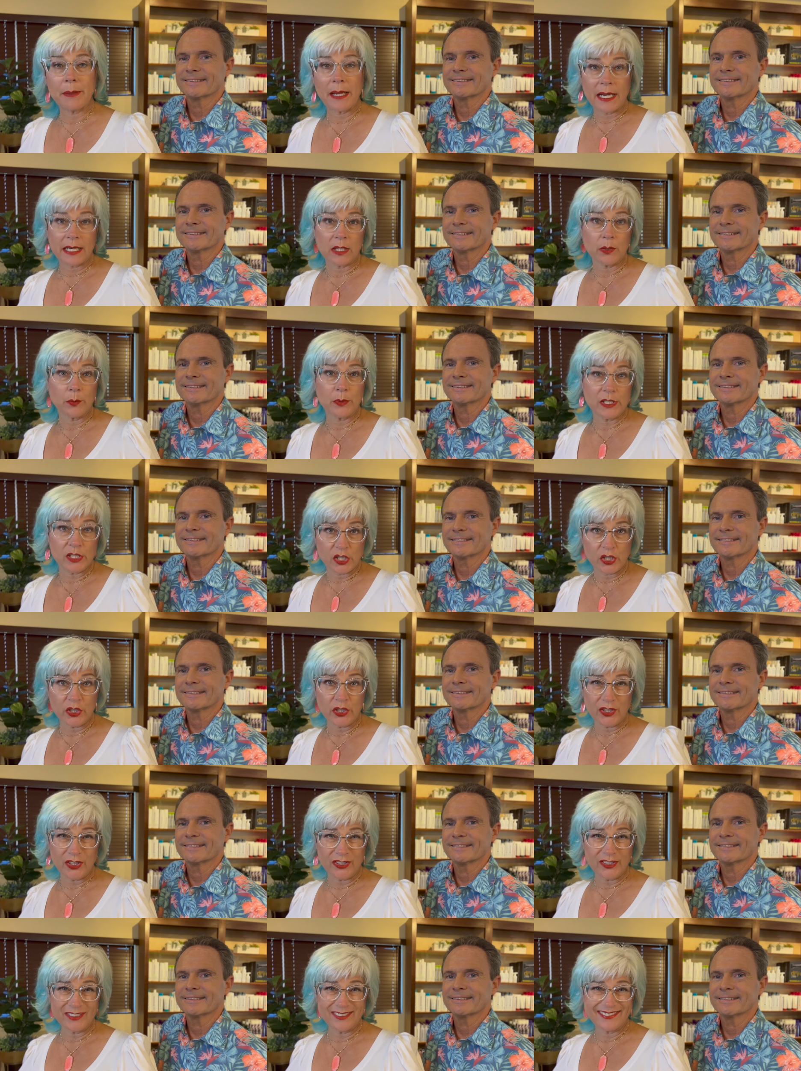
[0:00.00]
Speaker 1: back in
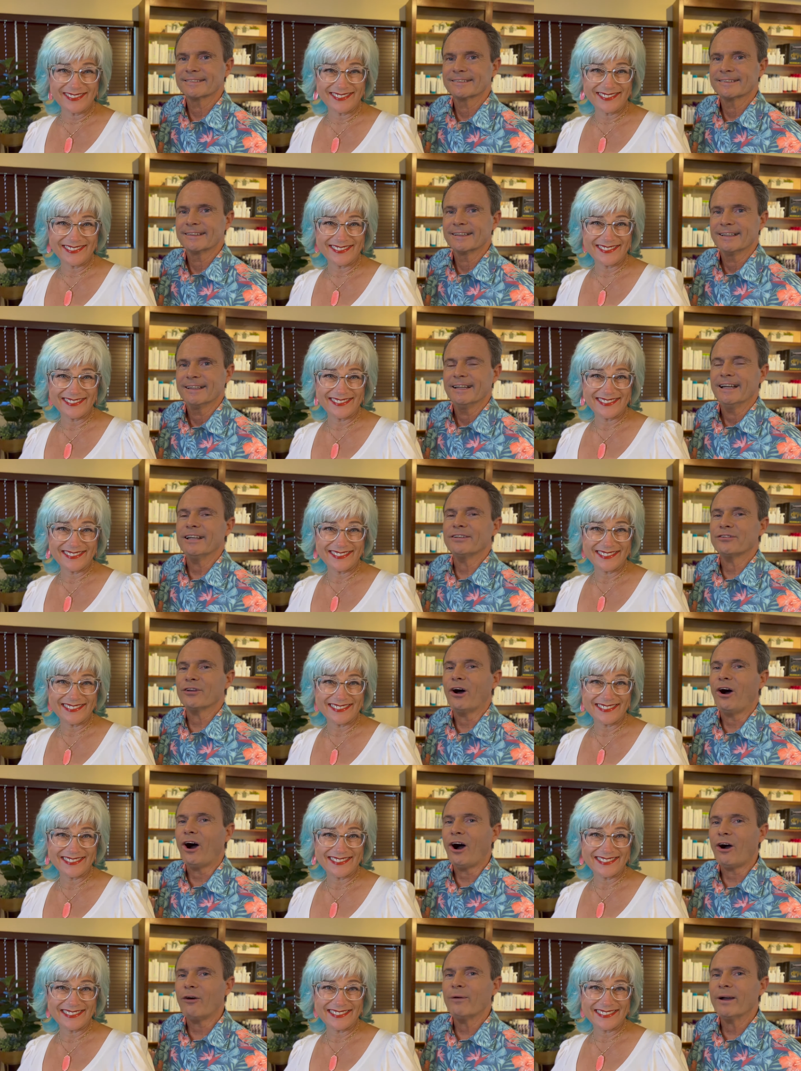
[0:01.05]
return.
Speaker 2: It's
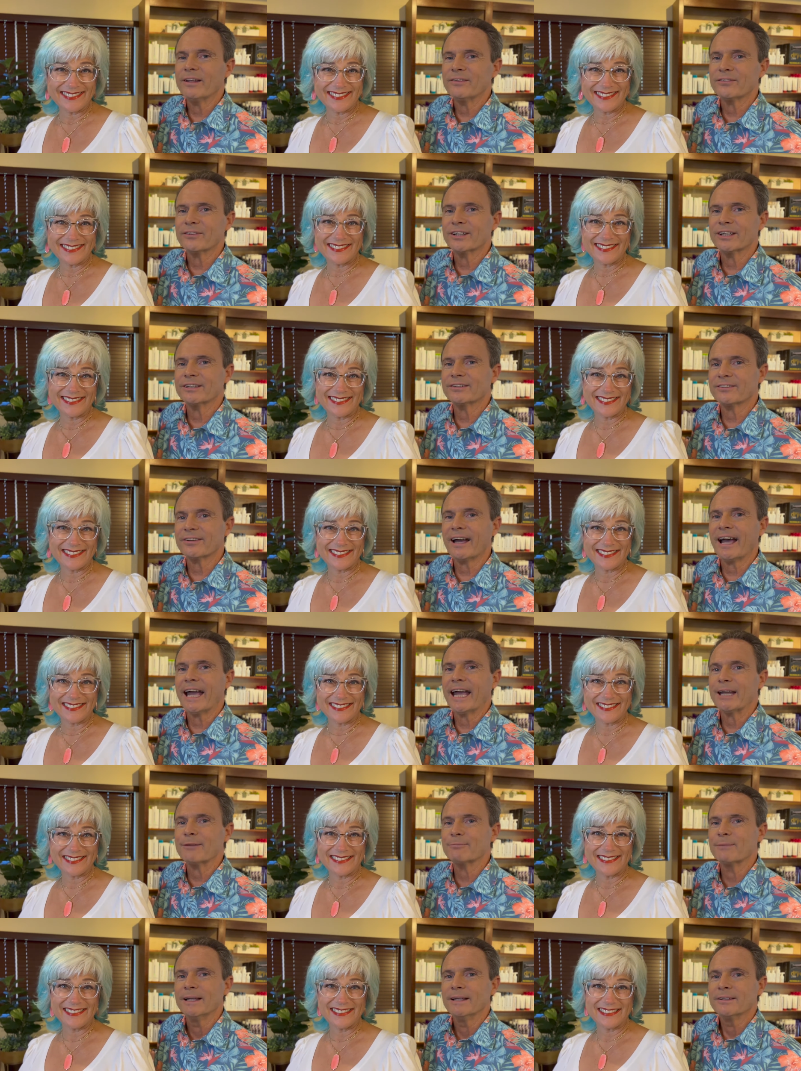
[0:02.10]
always a good
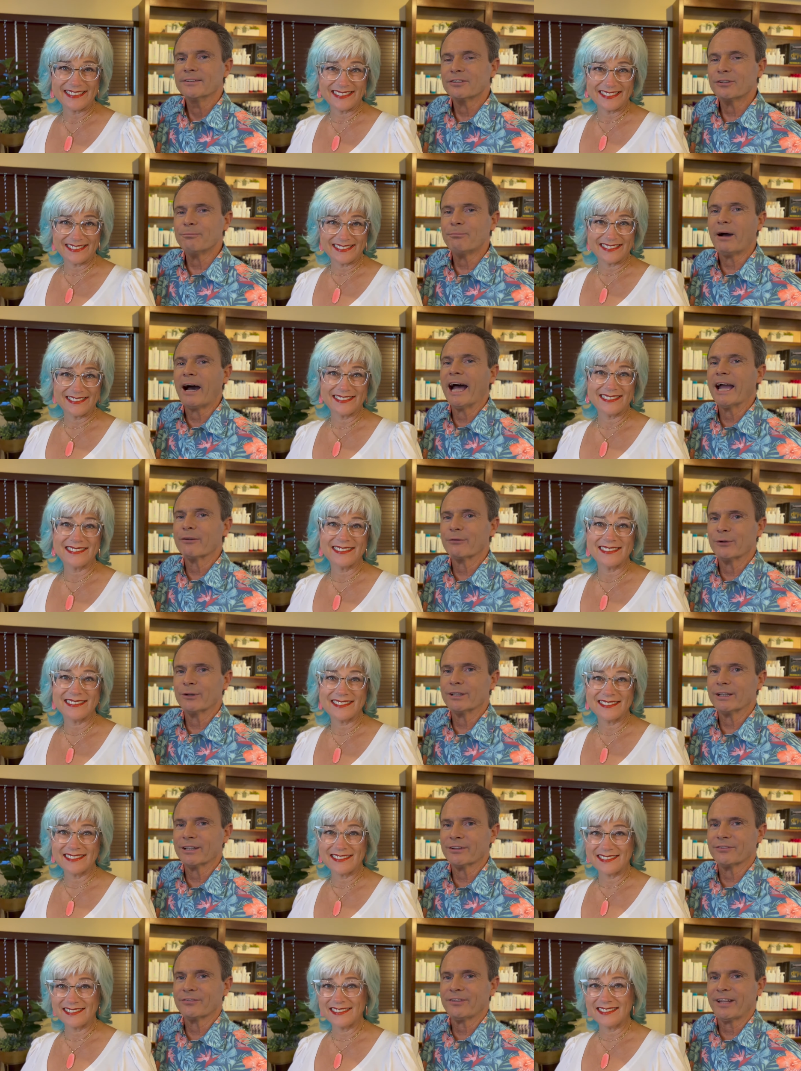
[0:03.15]
time to buy
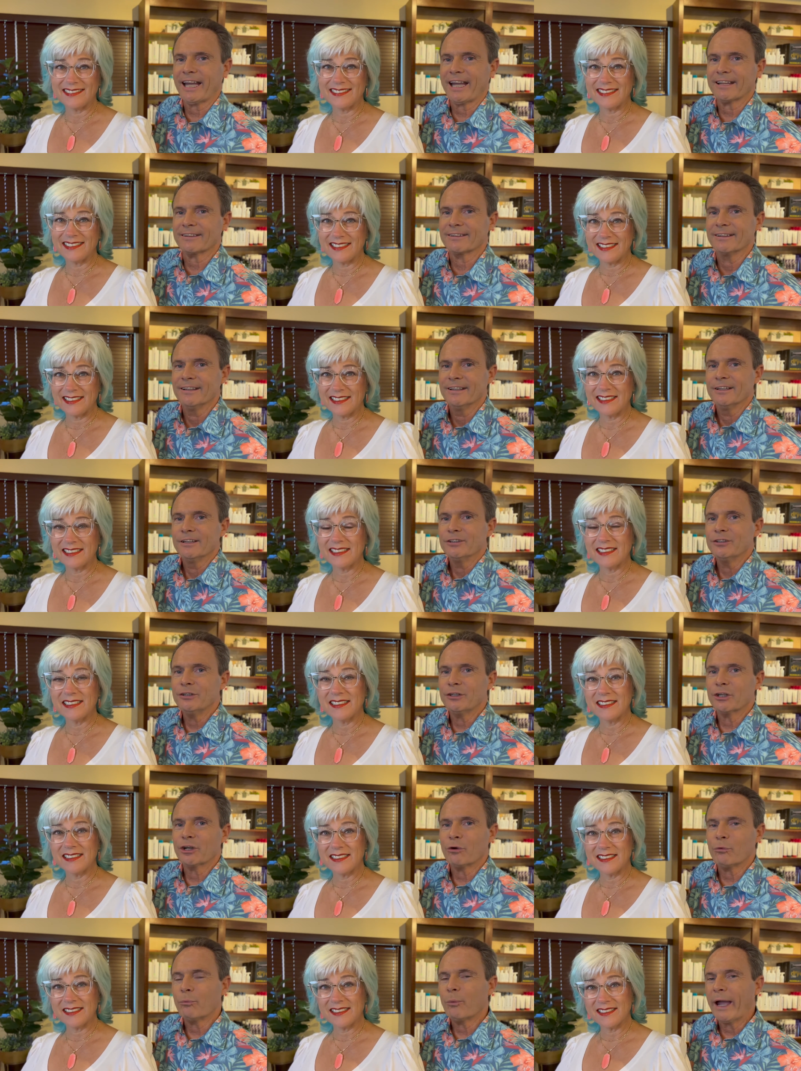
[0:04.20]
real estate. You're
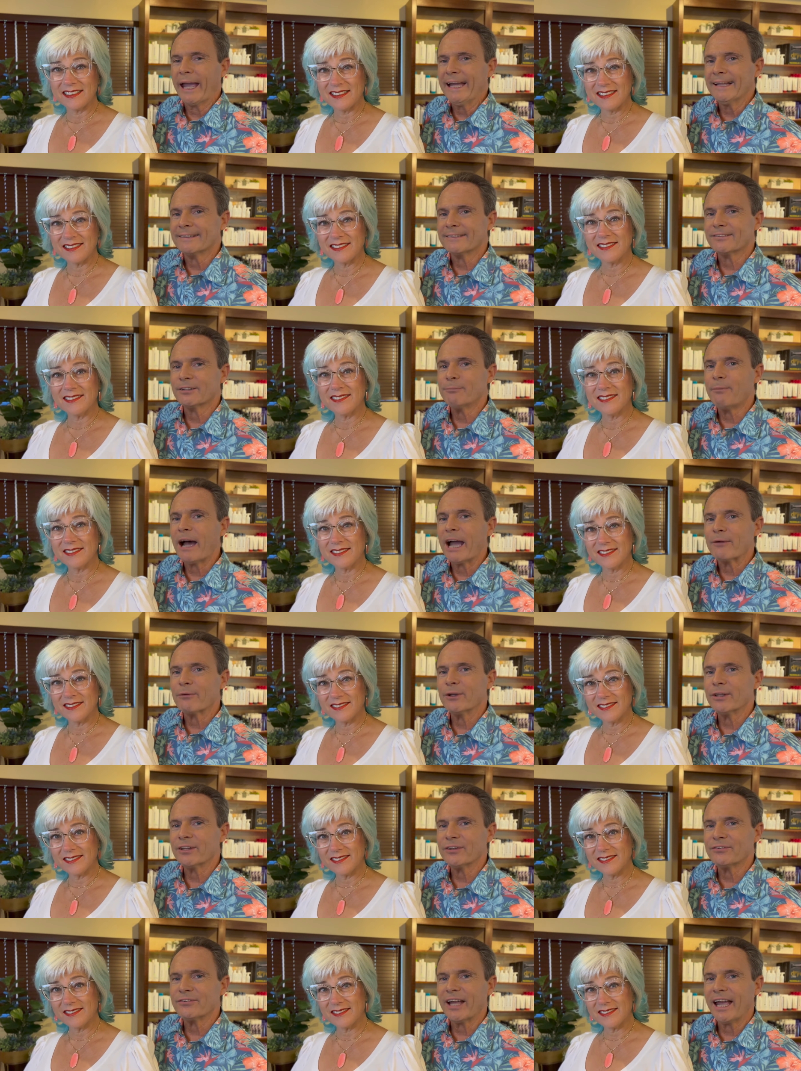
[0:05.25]
going to wait to buy
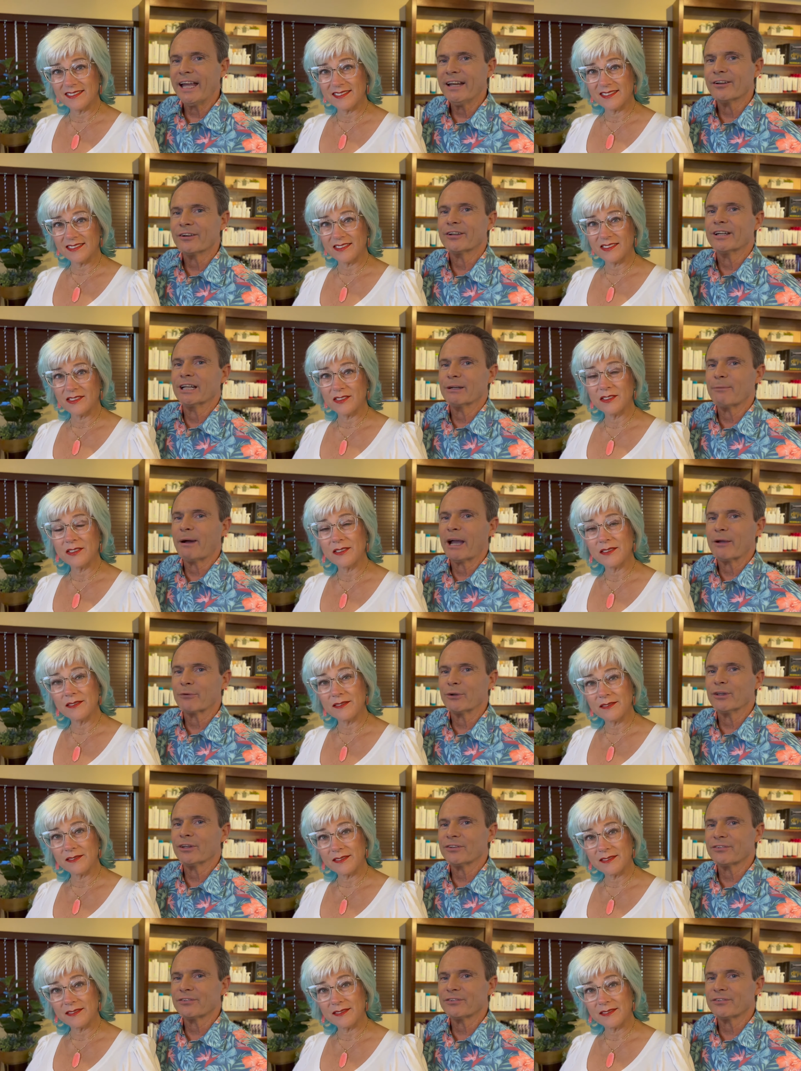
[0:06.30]
real estate, or you're going to buy real